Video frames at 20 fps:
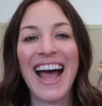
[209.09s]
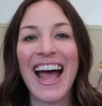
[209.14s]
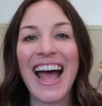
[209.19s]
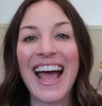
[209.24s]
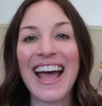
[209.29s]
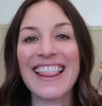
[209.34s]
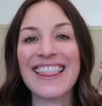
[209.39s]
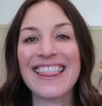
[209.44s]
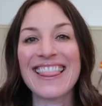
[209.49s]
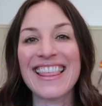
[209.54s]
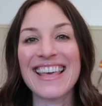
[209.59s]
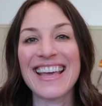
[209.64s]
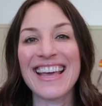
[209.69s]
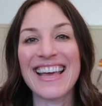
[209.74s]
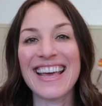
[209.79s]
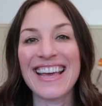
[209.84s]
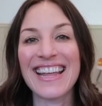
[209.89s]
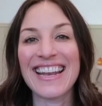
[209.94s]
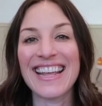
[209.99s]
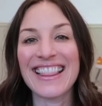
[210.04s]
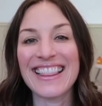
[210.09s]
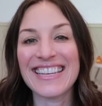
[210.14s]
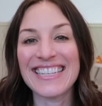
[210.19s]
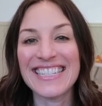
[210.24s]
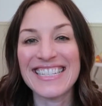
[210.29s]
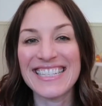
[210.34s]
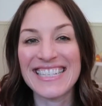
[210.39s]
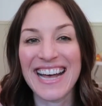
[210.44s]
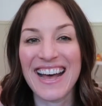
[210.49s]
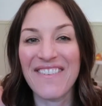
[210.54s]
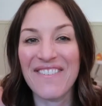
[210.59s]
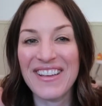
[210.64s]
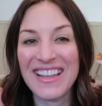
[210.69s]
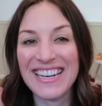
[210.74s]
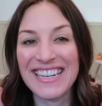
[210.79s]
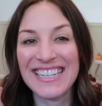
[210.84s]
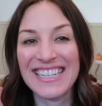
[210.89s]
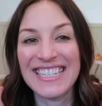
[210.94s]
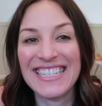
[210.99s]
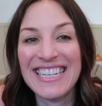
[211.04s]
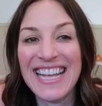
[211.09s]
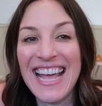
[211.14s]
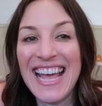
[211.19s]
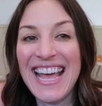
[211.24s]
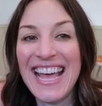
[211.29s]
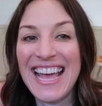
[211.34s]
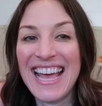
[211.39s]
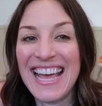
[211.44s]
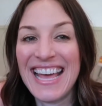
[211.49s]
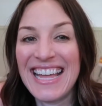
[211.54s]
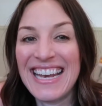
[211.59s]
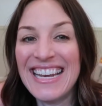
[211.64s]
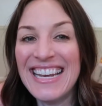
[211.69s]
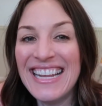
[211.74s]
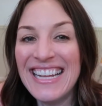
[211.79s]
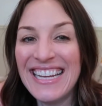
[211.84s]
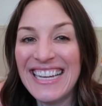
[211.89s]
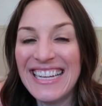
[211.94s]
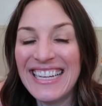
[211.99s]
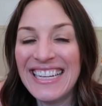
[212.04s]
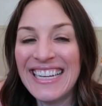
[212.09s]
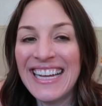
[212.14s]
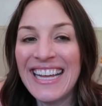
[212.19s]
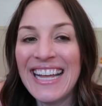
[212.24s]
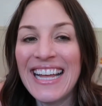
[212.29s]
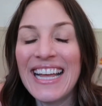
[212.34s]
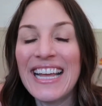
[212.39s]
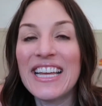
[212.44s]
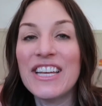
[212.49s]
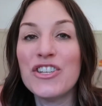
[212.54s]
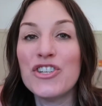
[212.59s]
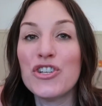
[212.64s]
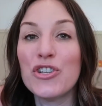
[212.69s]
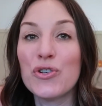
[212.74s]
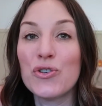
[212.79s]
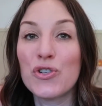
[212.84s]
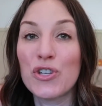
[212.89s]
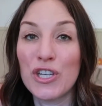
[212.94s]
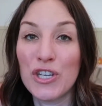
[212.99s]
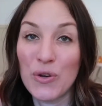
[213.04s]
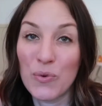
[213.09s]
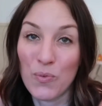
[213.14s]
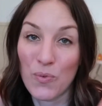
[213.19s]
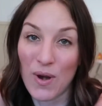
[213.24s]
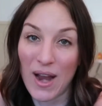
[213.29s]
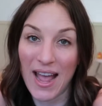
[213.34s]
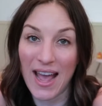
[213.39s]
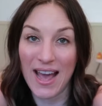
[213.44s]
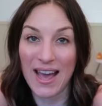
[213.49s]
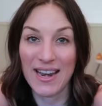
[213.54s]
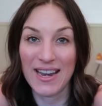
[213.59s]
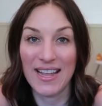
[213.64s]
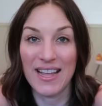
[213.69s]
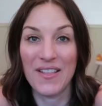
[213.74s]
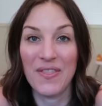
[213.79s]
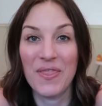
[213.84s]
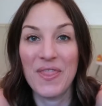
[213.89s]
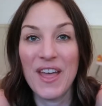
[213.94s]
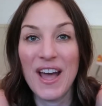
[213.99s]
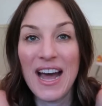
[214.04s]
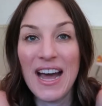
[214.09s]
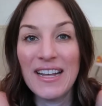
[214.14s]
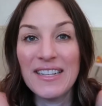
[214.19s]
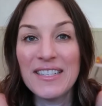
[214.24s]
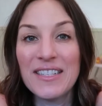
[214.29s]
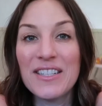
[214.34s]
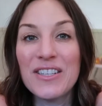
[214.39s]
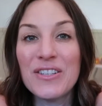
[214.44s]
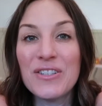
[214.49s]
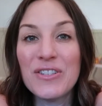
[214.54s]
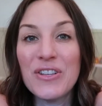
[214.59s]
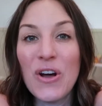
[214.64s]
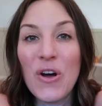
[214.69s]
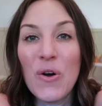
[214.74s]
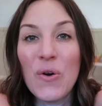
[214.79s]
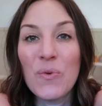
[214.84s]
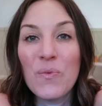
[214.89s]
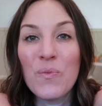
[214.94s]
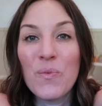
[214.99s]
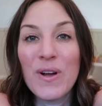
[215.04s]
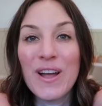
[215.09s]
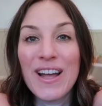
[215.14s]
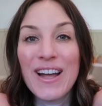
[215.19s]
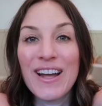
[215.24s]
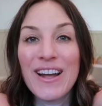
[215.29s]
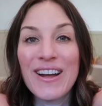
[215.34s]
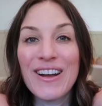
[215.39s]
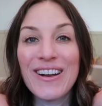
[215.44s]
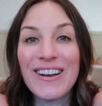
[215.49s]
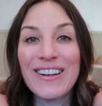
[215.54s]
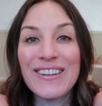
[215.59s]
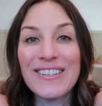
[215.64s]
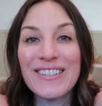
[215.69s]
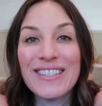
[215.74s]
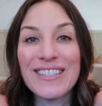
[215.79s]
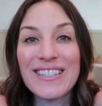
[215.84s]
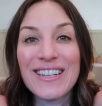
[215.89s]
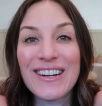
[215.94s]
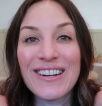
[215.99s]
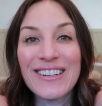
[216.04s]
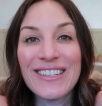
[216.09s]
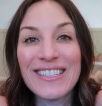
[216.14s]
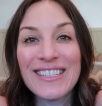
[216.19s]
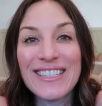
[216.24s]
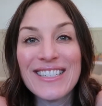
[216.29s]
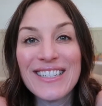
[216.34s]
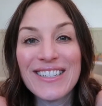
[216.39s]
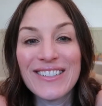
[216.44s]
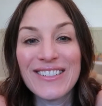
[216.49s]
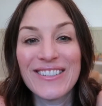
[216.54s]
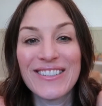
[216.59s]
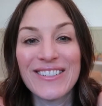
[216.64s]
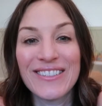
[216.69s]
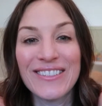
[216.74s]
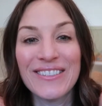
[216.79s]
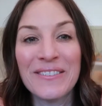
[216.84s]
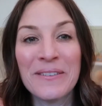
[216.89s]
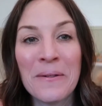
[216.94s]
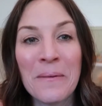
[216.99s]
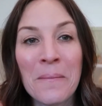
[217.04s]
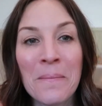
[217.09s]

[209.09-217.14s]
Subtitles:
And then the 7 to 10 is usually red, and that's the zone where, and sorry, it's still a little,